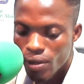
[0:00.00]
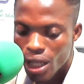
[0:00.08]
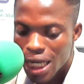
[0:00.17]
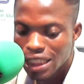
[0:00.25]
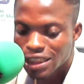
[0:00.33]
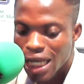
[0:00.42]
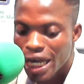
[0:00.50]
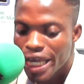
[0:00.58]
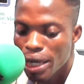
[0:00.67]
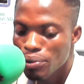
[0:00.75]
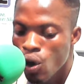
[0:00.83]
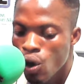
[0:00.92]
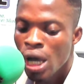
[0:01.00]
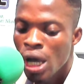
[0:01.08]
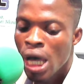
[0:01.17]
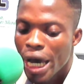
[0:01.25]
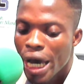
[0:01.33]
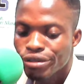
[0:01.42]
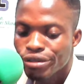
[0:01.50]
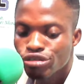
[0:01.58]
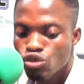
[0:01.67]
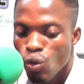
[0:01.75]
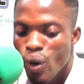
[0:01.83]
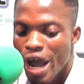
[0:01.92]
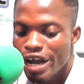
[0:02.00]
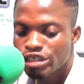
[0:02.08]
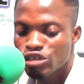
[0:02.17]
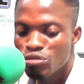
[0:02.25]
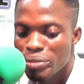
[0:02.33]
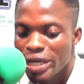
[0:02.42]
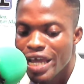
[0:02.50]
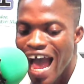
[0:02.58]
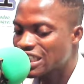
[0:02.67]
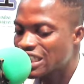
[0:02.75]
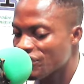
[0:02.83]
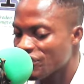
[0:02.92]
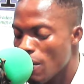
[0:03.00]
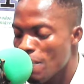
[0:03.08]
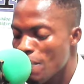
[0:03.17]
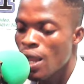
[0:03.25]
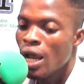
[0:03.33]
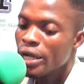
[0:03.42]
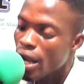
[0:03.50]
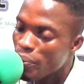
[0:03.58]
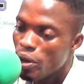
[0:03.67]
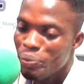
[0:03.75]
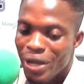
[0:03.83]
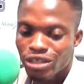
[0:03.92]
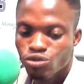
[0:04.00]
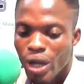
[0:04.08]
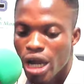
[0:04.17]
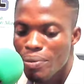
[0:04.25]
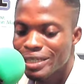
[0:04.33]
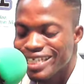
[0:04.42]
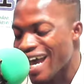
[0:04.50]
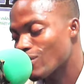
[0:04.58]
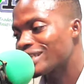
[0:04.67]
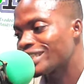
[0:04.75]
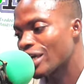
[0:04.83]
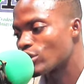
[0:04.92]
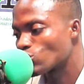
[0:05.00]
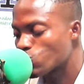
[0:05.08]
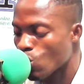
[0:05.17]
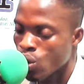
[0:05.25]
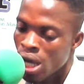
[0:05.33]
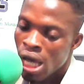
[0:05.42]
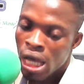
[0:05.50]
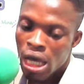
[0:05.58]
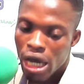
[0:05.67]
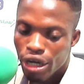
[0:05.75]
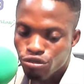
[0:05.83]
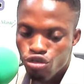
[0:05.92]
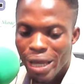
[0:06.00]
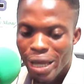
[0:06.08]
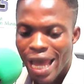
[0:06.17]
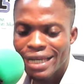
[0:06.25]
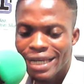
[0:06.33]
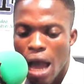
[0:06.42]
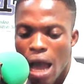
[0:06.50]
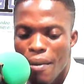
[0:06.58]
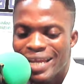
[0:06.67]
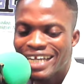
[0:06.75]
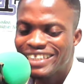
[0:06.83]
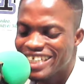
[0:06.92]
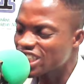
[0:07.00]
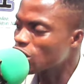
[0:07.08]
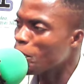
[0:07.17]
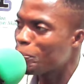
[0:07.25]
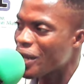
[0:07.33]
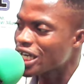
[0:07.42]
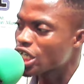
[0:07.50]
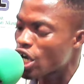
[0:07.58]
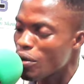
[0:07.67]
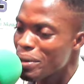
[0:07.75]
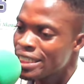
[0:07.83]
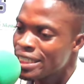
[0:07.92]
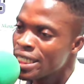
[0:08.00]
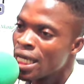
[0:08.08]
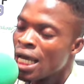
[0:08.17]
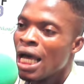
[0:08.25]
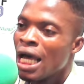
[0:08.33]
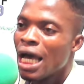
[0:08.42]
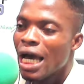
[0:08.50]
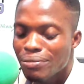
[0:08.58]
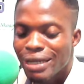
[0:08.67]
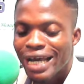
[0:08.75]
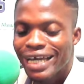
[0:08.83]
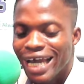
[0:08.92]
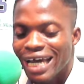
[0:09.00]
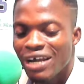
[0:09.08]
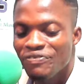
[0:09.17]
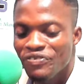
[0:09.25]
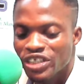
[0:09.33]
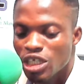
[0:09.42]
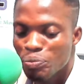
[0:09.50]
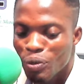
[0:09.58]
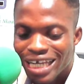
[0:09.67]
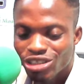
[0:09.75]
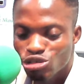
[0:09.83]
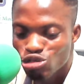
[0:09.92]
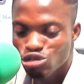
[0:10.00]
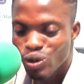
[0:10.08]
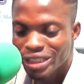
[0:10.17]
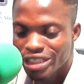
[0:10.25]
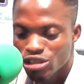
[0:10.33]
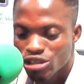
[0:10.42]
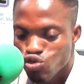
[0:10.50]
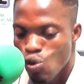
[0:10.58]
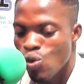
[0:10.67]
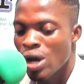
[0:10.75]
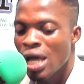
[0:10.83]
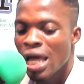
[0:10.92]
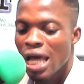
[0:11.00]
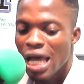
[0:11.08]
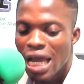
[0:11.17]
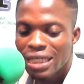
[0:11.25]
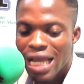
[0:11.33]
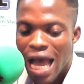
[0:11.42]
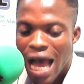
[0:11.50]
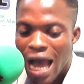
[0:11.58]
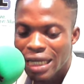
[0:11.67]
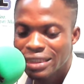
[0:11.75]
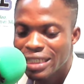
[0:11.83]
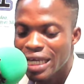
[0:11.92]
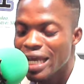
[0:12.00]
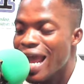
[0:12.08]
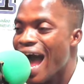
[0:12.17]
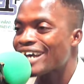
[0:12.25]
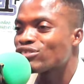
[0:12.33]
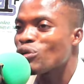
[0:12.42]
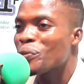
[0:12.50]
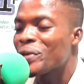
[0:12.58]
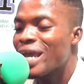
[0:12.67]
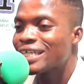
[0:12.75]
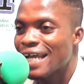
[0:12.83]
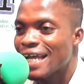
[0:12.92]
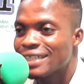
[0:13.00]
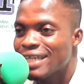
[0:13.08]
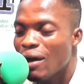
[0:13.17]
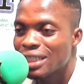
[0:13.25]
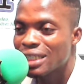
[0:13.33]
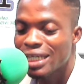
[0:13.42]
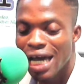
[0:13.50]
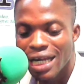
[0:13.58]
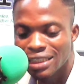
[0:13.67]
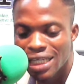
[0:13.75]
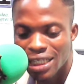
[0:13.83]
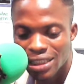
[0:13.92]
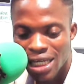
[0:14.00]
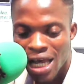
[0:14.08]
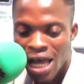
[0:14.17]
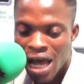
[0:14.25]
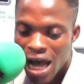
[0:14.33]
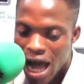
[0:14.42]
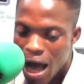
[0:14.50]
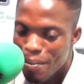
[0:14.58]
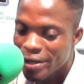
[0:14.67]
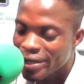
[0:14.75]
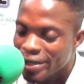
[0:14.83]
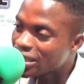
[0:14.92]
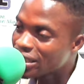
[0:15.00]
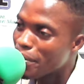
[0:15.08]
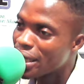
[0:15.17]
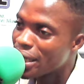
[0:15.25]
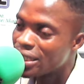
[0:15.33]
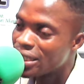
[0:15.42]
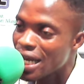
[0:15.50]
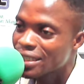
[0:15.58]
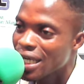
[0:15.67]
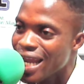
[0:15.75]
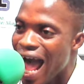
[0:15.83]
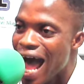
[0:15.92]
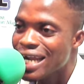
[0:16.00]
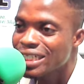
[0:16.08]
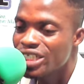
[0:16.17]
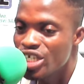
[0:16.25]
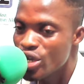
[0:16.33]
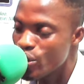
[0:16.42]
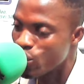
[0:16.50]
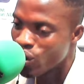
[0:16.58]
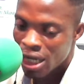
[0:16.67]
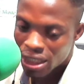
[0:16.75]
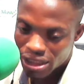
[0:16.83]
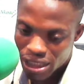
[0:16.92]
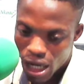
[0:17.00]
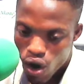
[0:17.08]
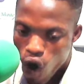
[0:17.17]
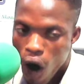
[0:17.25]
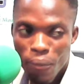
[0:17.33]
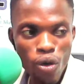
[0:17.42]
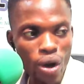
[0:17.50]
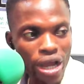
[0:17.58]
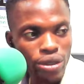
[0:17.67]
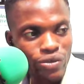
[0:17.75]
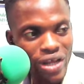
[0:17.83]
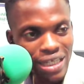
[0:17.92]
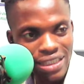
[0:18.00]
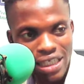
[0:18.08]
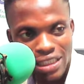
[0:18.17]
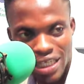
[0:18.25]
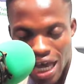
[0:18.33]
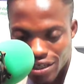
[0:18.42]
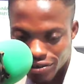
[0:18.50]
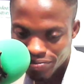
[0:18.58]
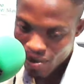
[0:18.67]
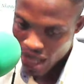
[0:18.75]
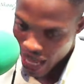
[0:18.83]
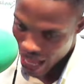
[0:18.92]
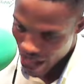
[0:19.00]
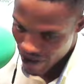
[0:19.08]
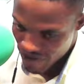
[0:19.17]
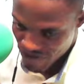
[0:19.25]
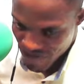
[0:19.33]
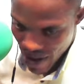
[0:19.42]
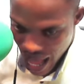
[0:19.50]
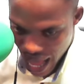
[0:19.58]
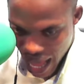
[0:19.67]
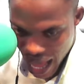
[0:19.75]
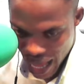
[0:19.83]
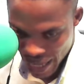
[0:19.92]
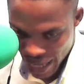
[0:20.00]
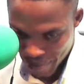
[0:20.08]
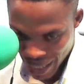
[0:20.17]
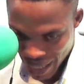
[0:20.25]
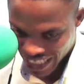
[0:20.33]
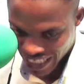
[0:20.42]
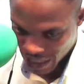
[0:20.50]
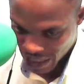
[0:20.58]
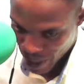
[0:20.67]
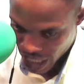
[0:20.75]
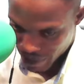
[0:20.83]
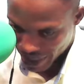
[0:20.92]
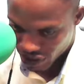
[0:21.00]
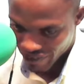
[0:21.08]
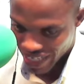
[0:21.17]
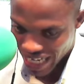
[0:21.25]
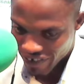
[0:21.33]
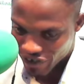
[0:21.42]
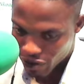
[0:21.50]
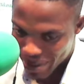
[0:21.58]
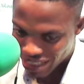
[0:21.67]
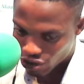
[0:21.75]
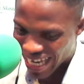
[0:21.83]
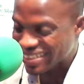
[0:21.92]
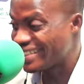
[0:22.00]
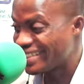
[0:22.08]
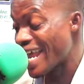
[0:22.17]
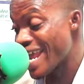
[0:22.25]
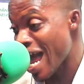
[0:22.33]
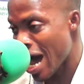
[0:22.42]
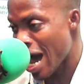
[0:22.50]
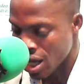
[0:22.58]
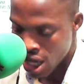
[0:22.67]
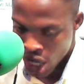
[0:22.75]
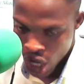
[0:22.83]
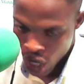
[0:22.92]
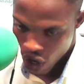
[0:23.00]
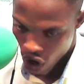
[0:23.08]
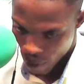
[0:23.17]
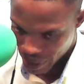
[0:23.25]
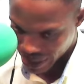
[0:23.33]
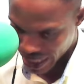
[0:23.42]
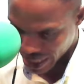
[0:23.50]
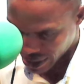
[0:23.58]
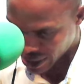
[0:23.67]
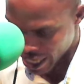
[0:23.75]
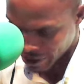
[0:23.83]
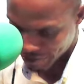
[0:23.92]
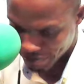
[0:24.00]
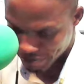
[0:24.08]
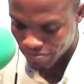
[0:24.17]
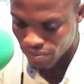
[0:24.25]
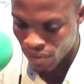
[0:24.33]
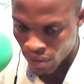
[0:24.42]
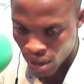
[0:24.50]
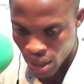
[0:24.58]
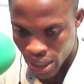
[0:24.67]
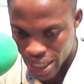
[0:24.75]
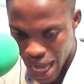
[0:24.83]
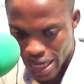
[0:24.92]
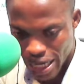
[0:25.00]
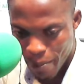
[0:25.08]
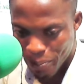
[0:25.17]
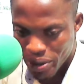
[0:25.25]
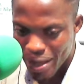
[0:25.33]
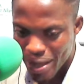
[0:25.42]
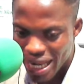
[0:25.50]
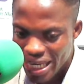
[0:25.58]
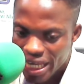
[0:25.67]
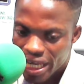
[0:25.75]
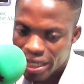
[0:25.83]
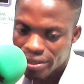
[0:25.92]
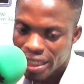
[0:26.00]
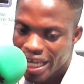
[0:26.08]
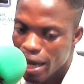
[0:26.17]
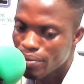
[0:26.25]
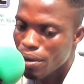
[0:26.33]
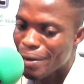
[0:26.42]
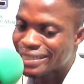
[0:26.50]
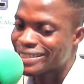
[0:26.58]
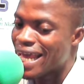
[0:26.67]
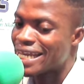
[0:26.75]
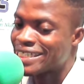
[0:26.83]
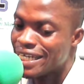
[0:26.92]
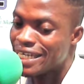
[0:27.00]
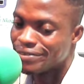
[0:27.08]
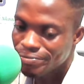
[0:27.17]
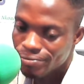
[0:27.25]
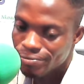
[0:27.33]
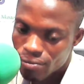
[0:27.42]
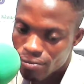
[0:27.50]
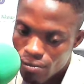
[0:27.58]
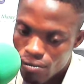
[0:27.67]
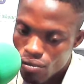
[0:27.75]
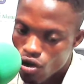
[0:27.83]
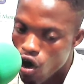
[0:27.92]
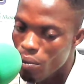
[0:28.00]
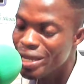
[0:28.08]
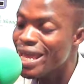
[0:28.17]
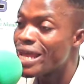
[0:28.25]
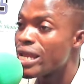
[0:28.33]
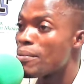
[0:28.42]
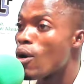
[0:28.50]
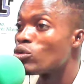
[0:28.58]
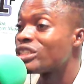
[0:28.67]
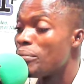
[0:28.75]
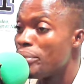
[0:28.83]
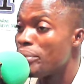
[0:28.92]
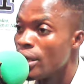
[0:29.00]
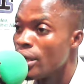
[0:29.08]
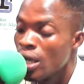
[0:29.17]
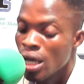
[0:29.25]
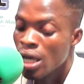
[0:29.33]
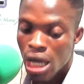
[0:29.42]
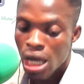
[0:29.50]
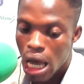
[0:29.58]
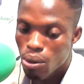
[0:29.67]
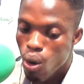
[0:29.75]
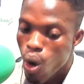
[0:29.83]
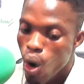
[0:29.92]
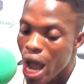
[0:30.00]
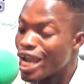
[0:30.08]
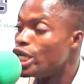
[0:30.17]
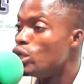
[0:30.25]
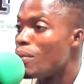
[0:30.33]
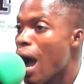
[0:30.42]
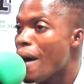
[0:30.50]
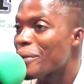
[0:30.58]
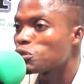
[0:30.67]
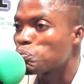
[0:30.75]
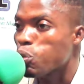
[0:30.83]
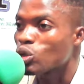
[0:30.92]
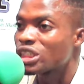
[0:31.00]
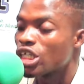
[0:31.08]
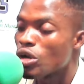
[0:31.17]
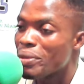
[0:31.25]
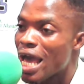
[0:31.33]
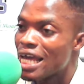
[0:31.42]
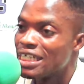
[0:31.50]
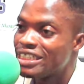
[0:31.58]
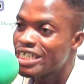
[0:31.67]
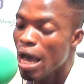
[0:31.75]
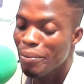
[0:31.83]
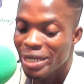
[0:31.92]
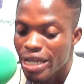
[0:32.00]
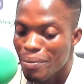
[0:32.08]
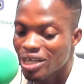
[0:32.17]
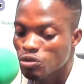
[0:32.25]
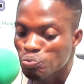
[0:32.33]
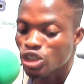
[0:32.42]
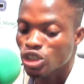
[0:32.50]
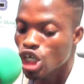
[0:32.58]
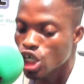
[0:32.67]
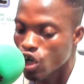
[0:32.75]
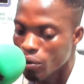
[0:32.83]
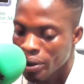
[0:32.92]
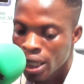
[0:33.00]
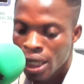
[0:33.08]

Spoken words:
na sa game no and also at me at FM na bi pia so committee wa sherenso at me at I'm the discipline committee and the Ghana Football Association so enya at the asotwe 10,000 Ghana series I'm a retamale united RTU so omu entia sika no Emfa Emma the Discipline Committee of Ghana Football Association ya omugiri se Ghana Premier League game number 13 omeye ni amon sembi ewo Eliu Mahama Sports Stadium Editia Mediama Sporting Club